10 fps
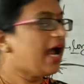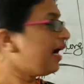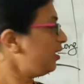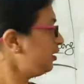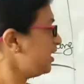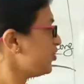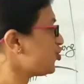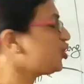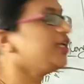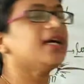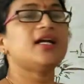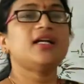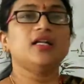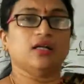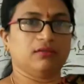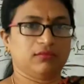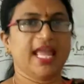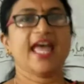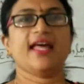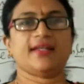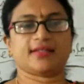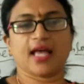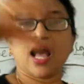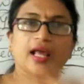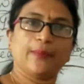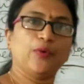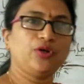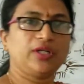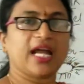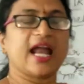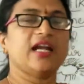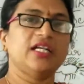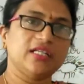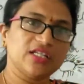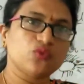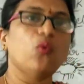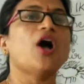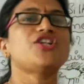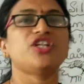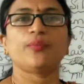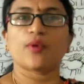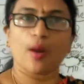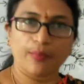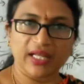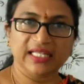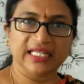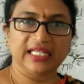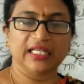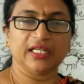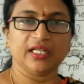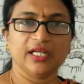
and the sheared hairs are put, and it is washed properly.